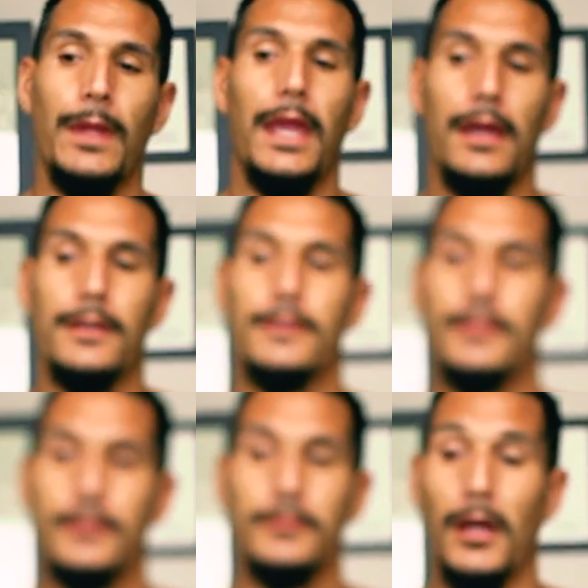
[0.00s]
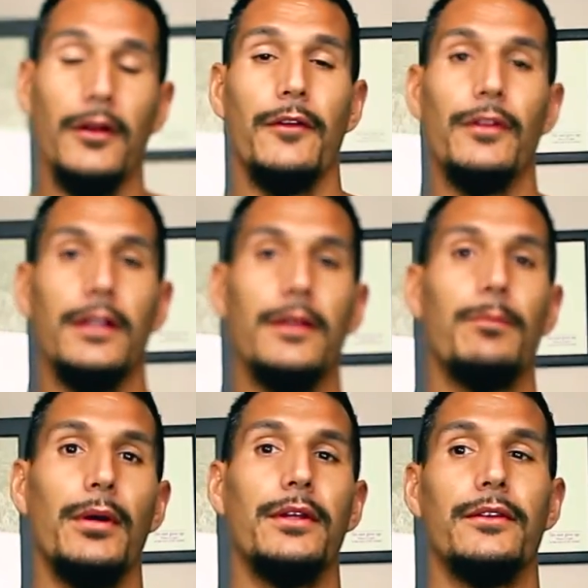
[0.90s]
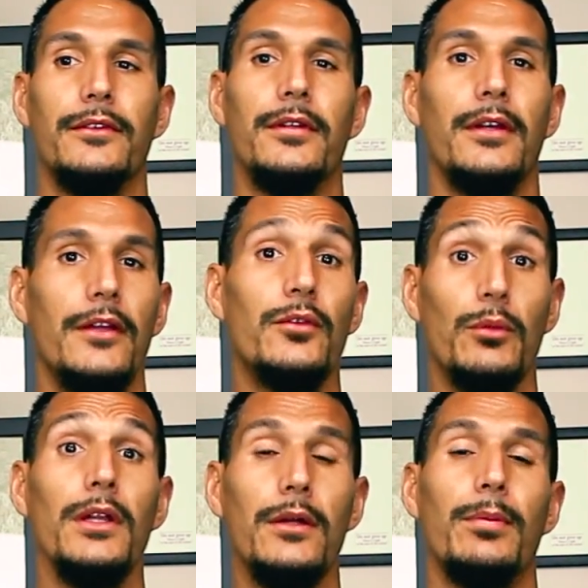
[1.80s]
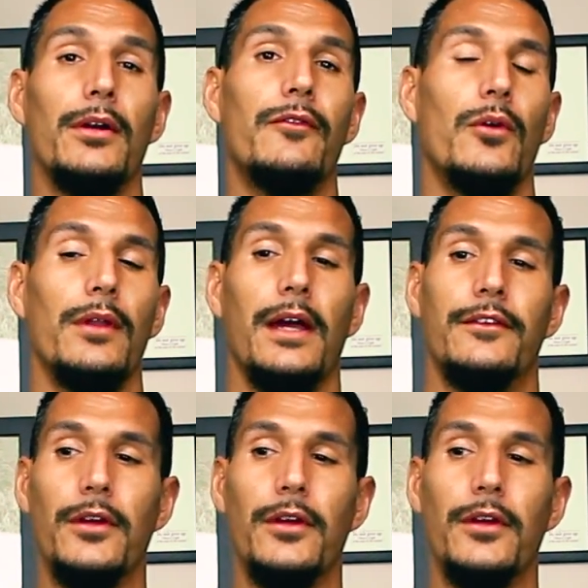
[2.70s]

And I, I feel like the book is is a really good book for that.